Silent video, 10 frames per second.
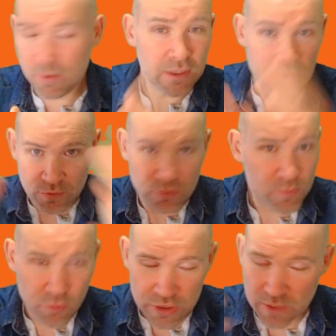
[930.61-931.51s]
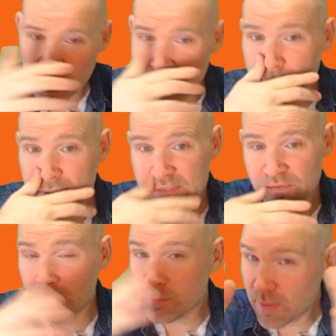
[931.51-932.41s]
And if you support Jeremy Corbyn, that's
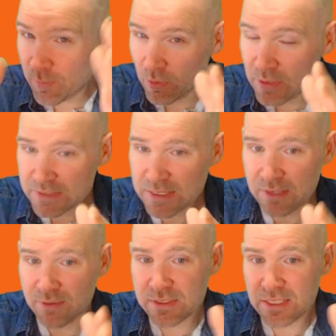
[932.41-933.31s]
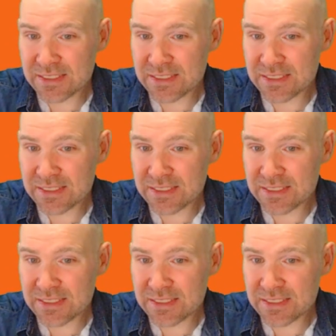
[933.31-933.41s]
fine. But my point is here is that it